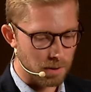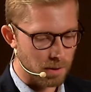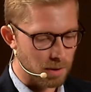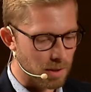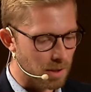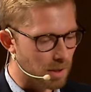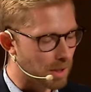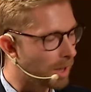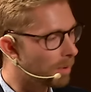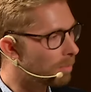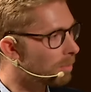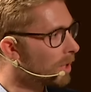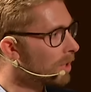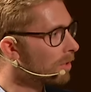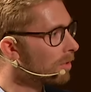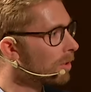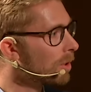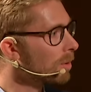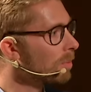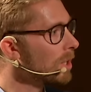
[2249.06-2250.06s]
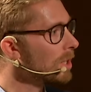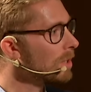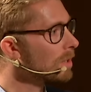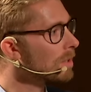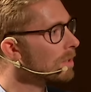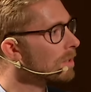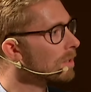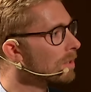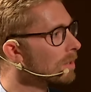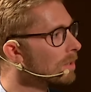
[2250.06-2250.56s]
using that many robots,
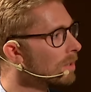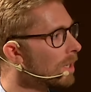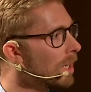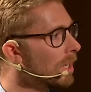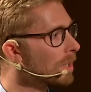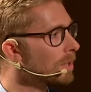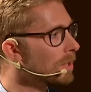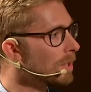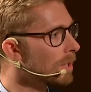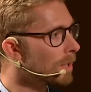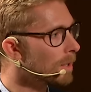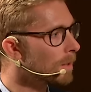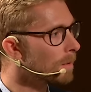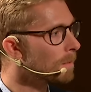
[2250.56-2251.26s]
actually.